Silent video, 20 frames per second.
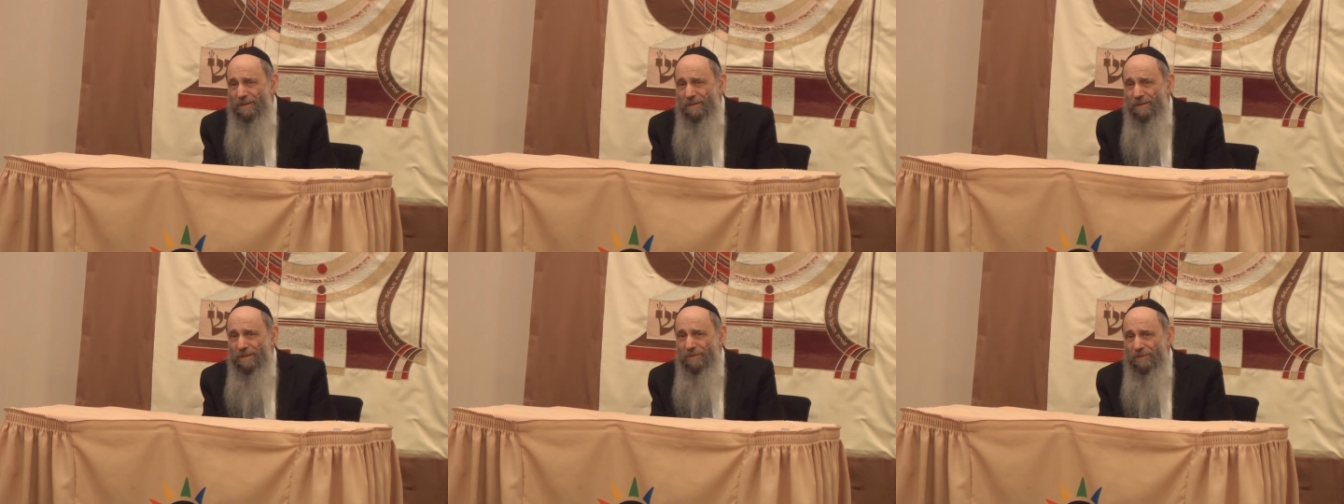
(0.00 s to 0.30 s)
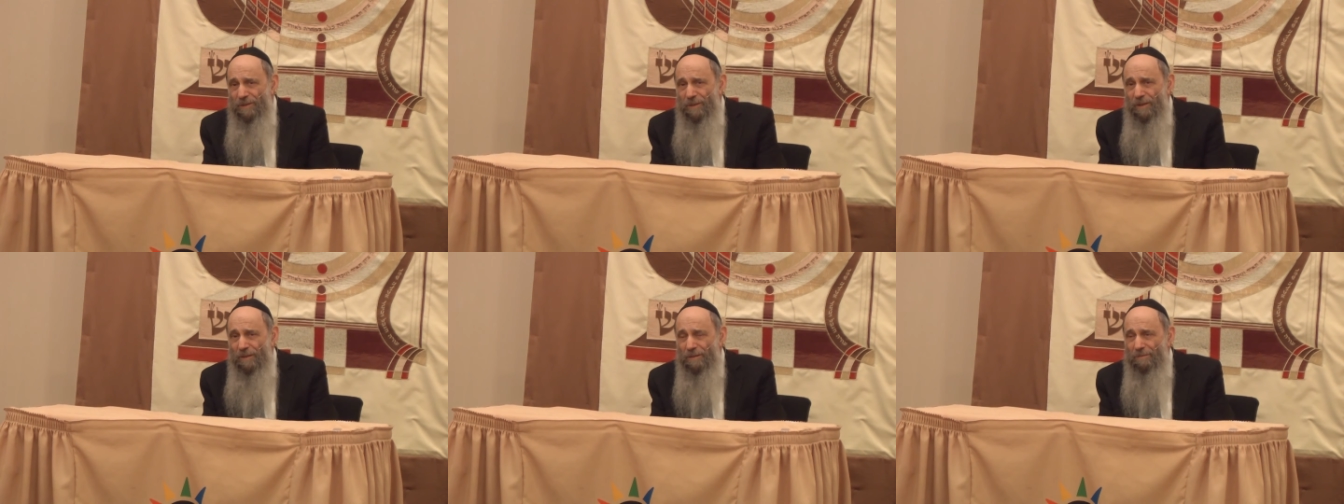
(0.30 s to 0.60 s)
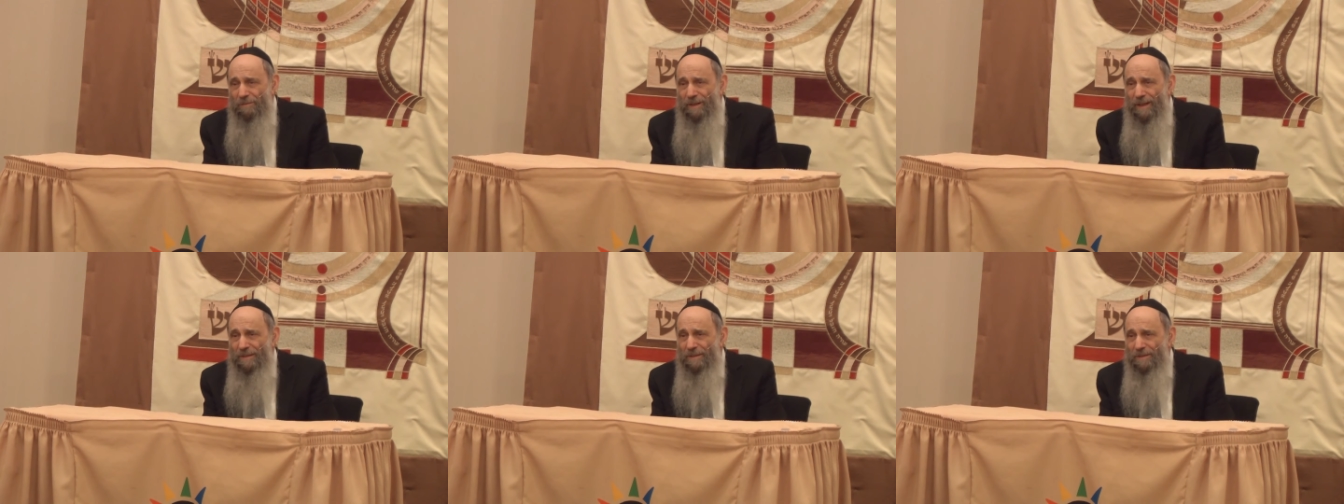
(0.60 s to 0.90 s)
if all
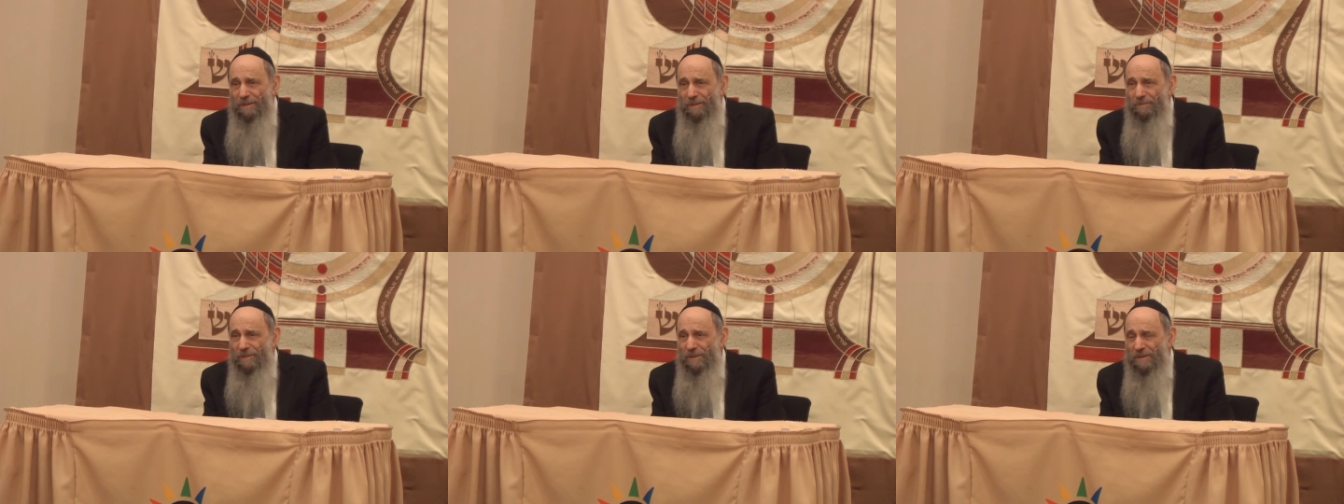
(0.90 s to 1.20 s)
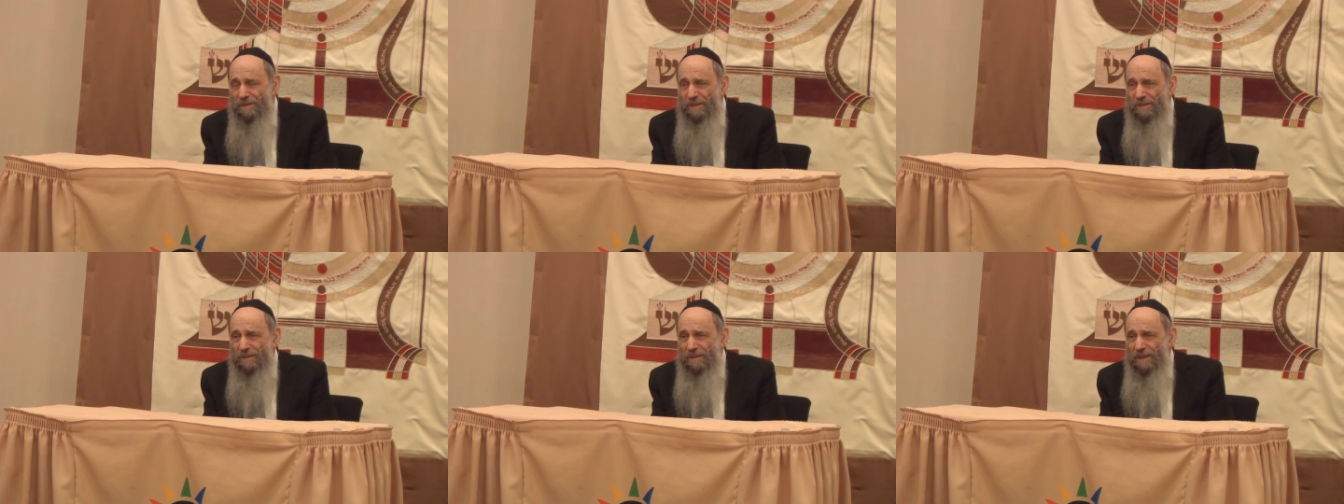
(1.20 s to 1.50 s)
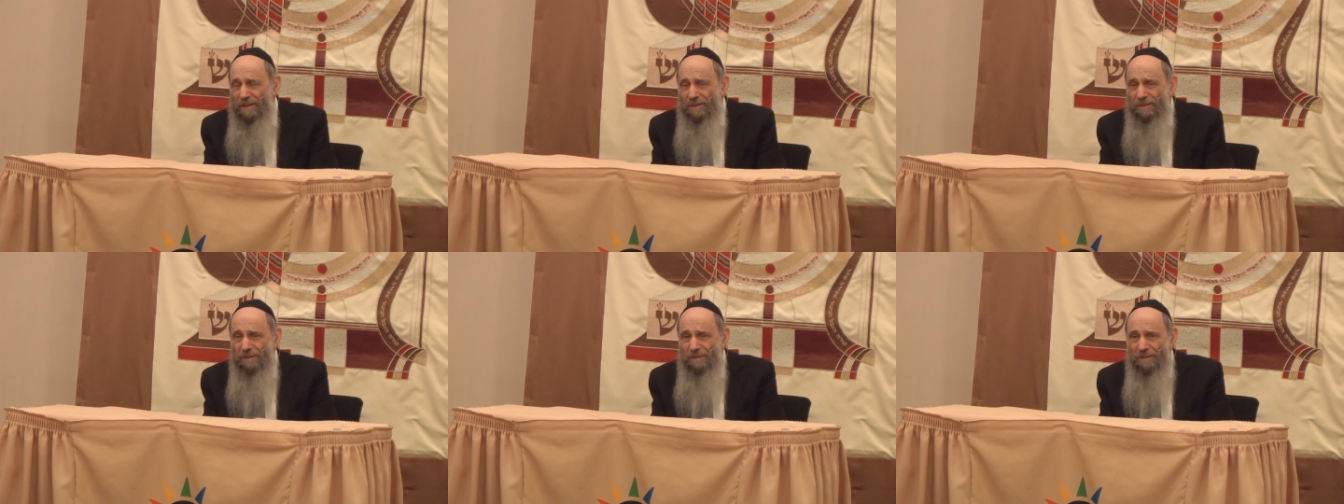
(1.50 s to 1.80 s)
around them it's a
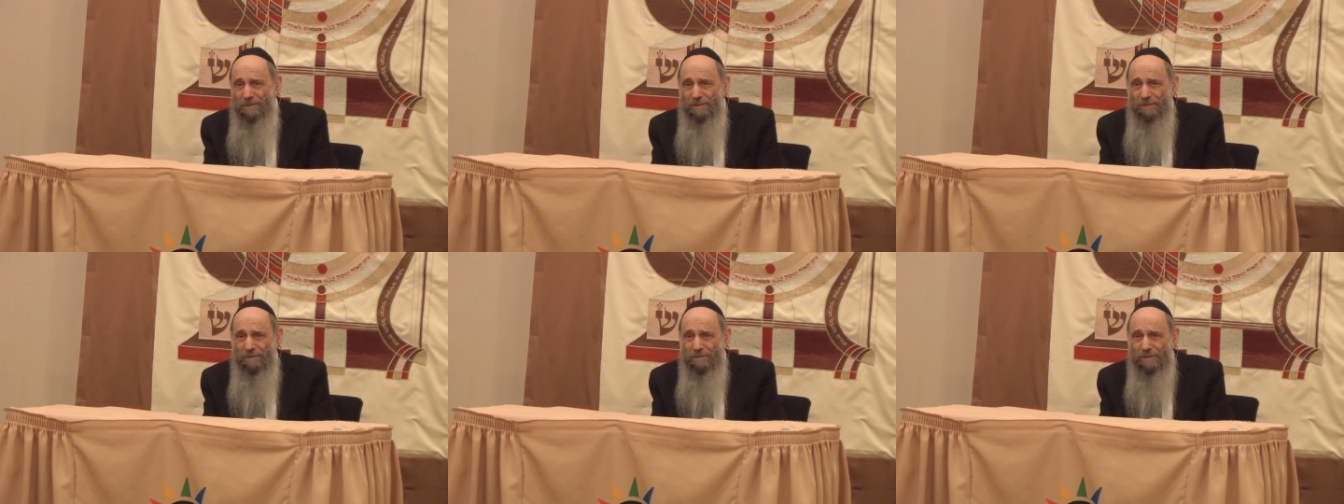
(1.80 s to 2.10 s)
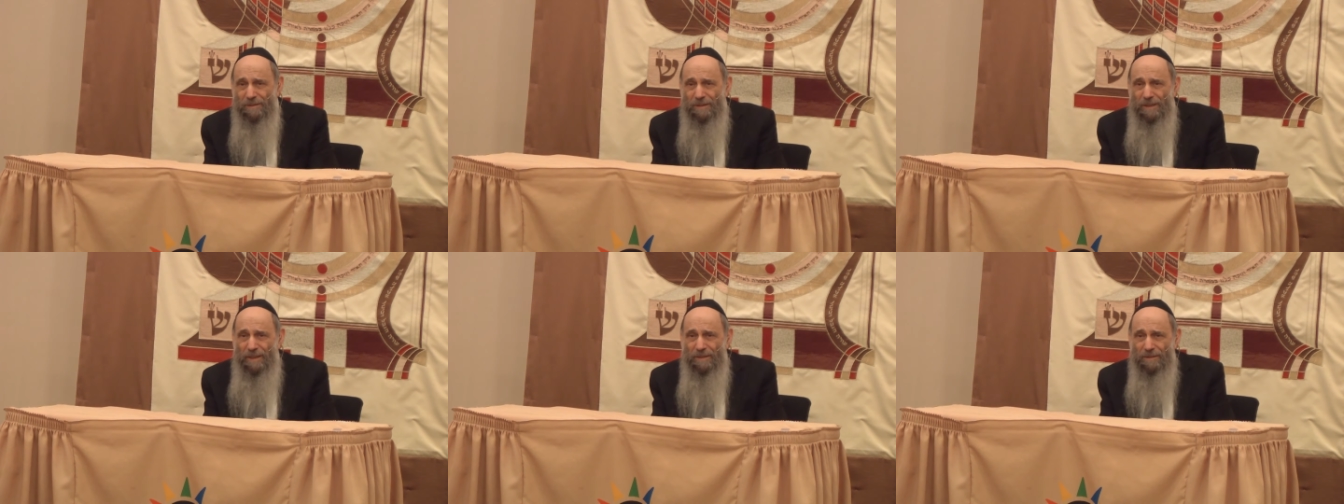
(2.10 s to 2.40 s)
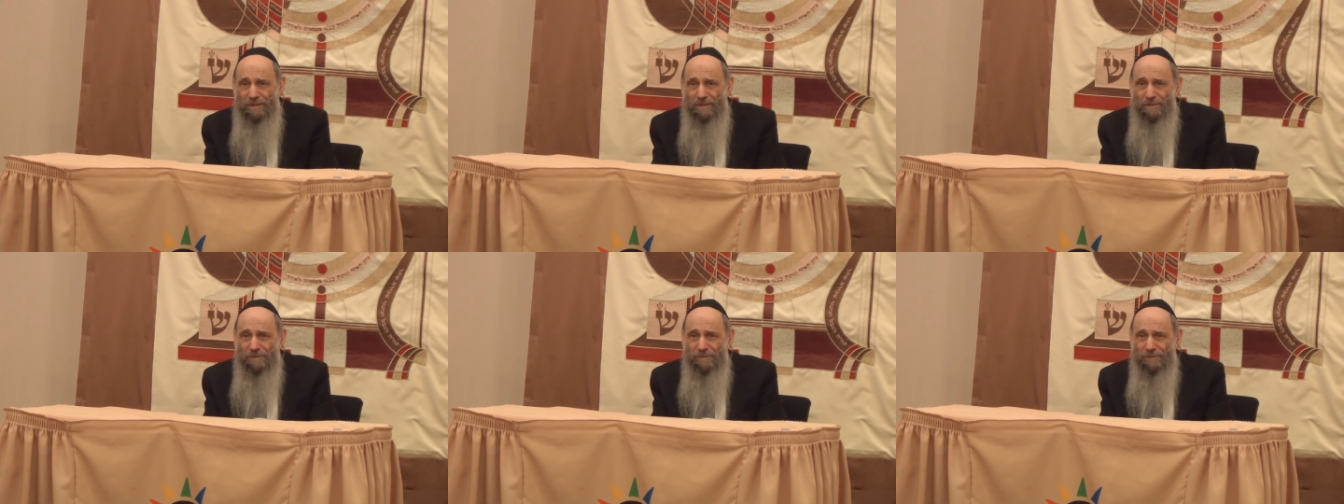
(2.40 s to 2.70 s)
secular
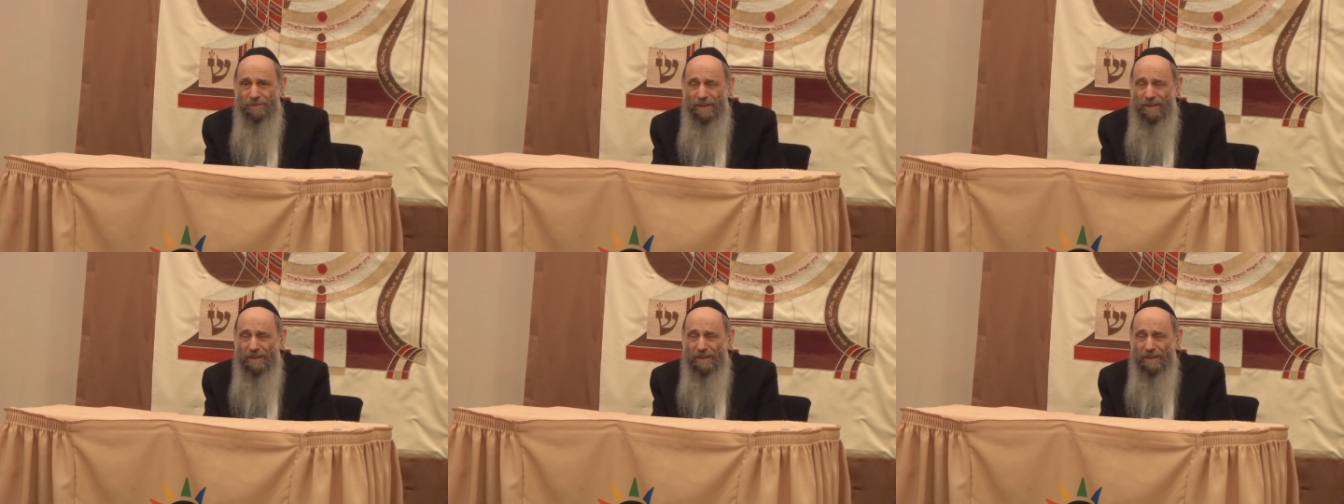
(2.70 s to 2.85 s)
kind of